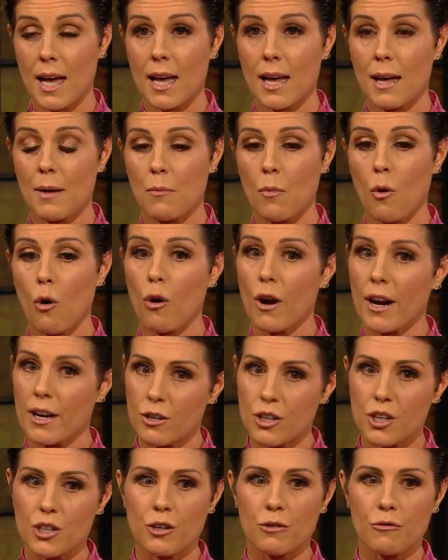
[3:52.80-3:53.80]
Or I
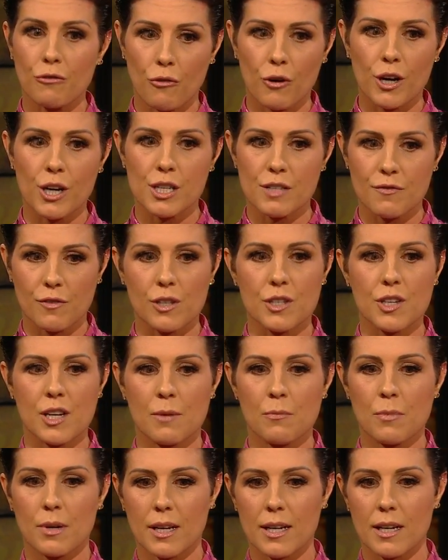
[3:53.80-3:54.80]
could have done 4 years full
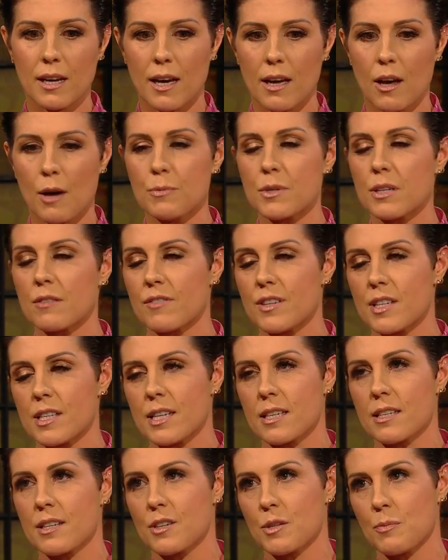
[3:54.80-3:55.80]
time, but I opted for
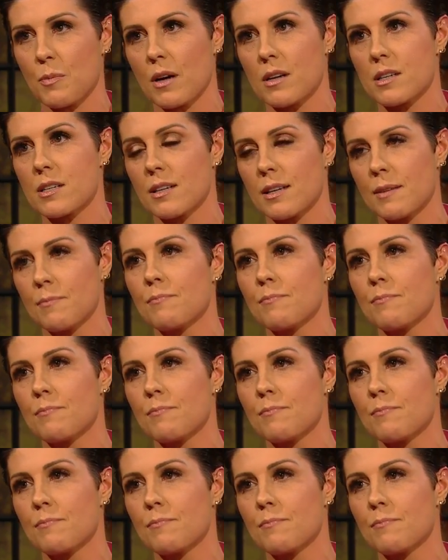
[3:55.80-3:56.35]
6 years part time.